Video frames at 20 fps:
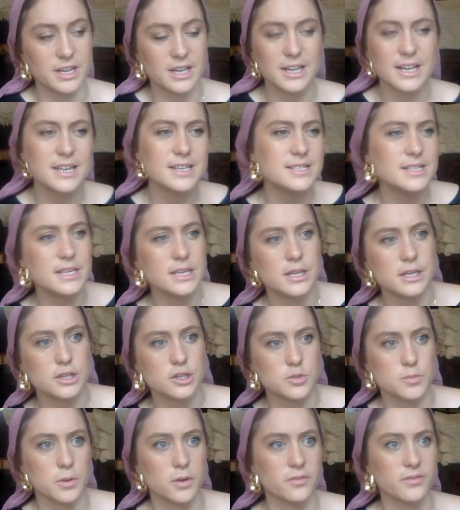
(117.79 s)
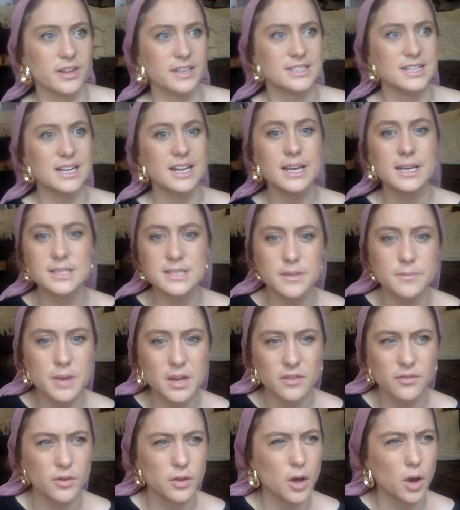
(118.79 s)
And is the Yiddish perfect? And is the
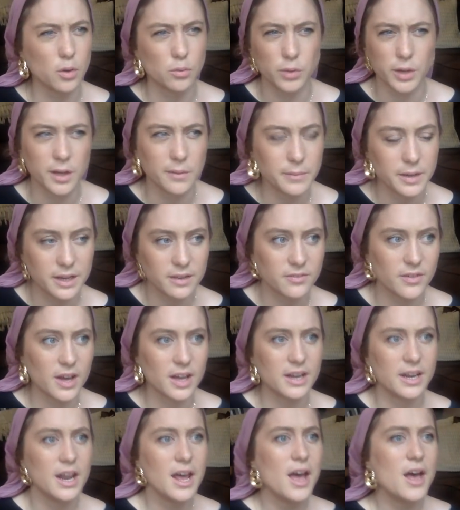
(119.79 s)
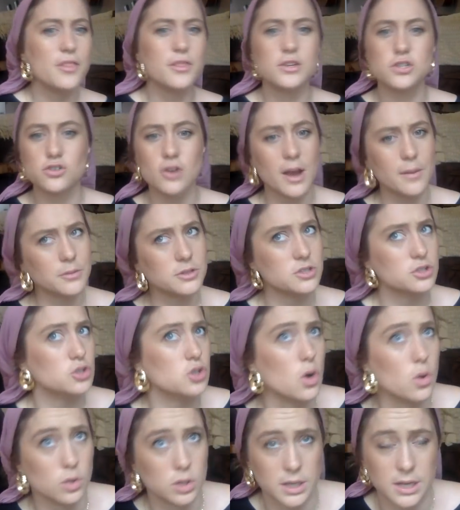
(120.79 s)
mikvah a real mikvah? And the Streimels are
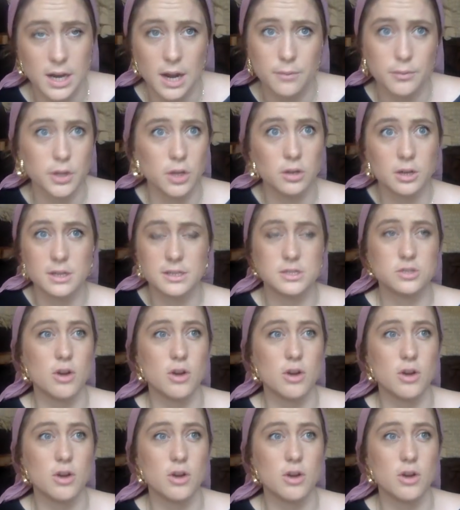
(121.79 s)
totally not real because